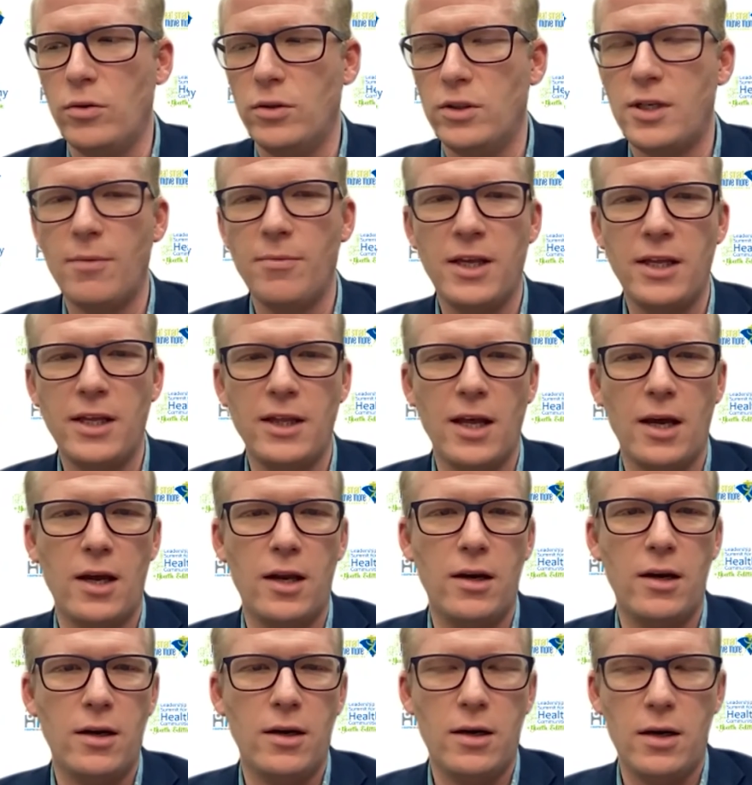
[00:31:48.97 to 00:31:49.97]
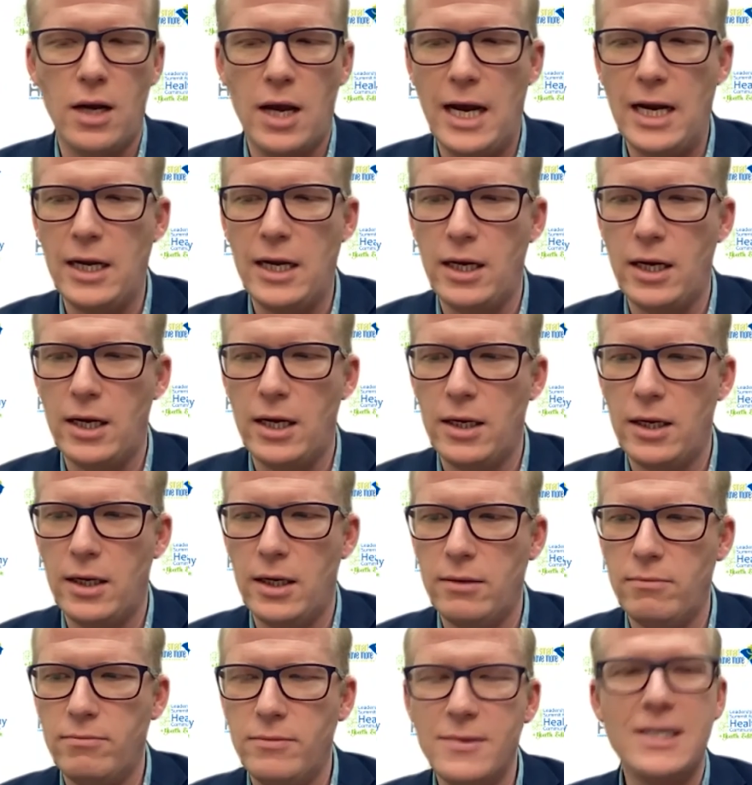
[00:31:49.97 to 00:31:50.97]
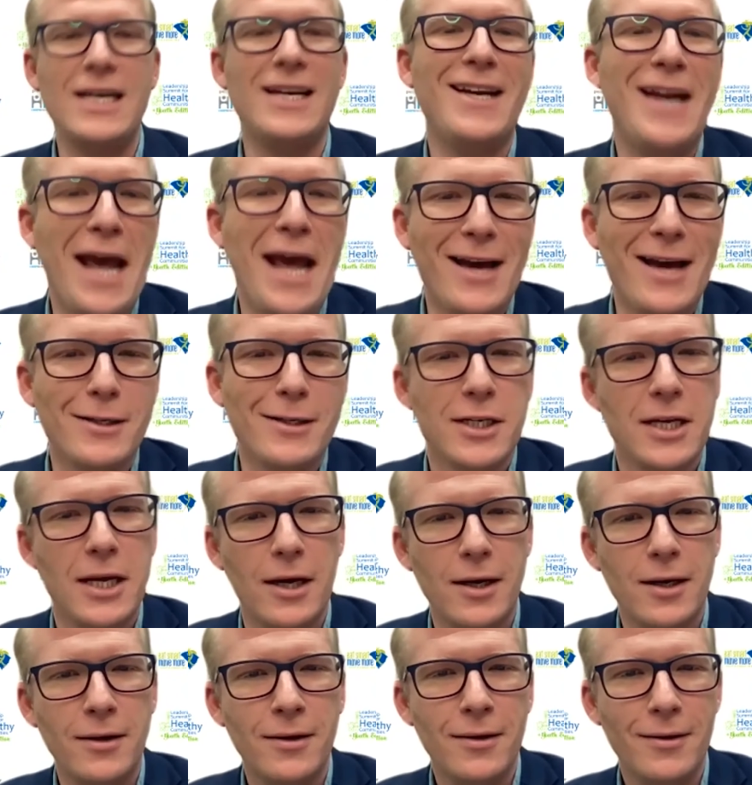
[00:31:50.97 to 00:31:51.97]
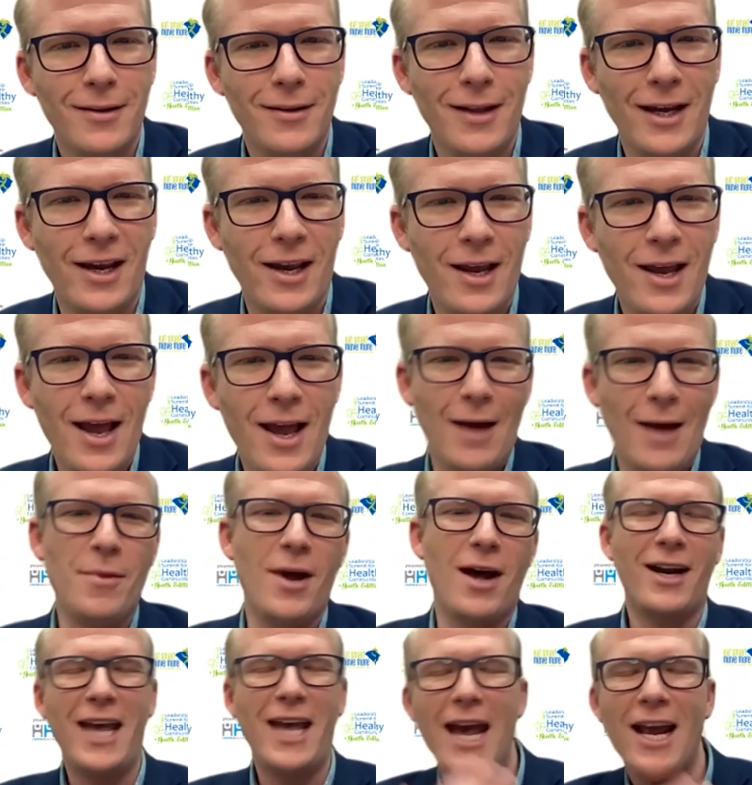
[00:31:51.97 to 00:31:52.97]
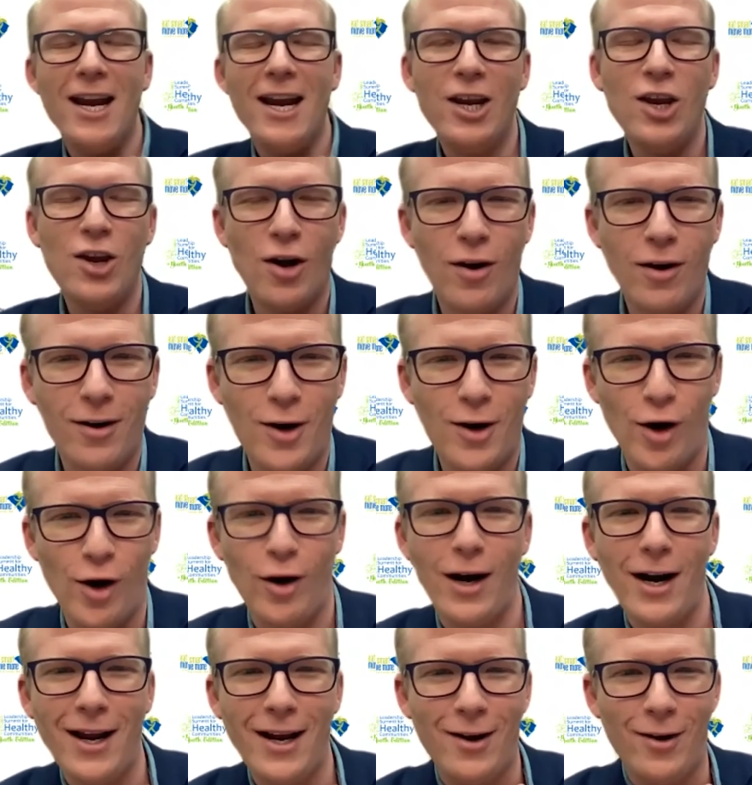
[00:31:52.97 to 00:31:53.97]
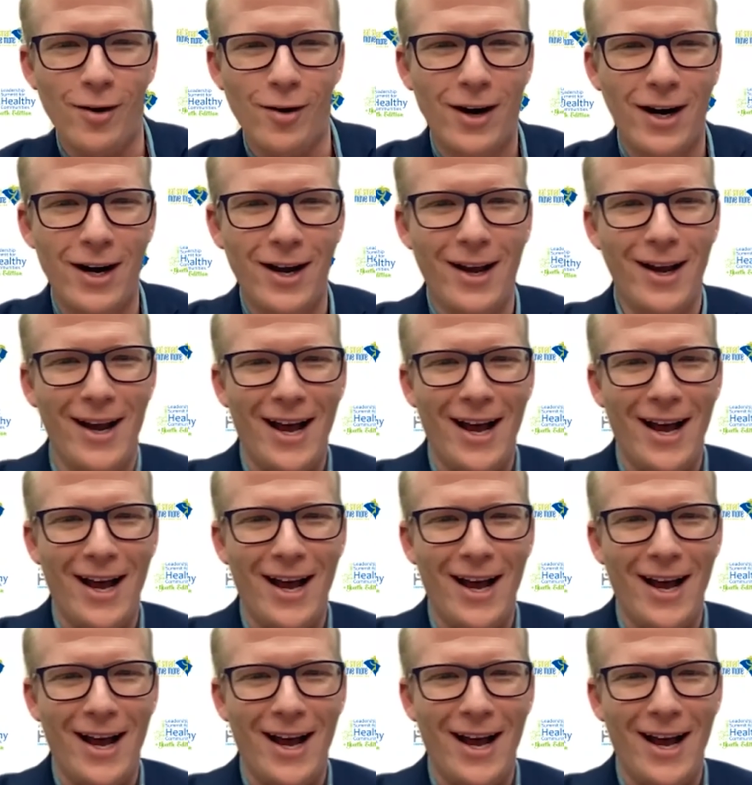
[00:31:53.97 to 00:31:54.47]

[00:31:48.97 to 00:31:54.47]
something that I didn't ask you? Like, I'm not a Katie Couric or